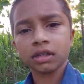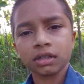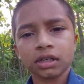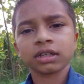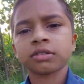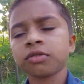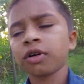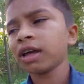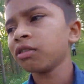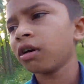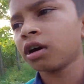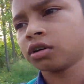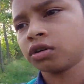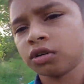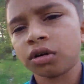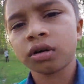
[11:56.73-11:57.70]
Just
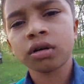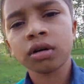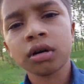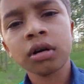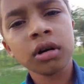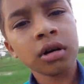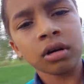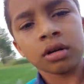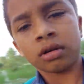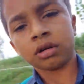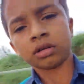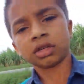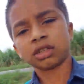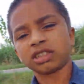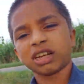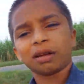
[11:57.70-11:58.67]

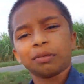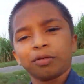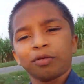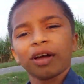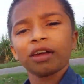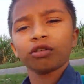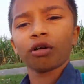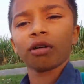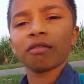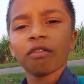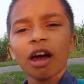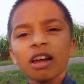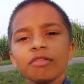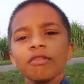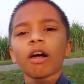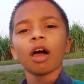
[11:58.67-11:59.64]
tell me, why
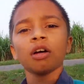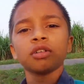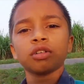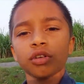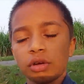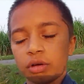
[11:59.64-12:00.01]
won't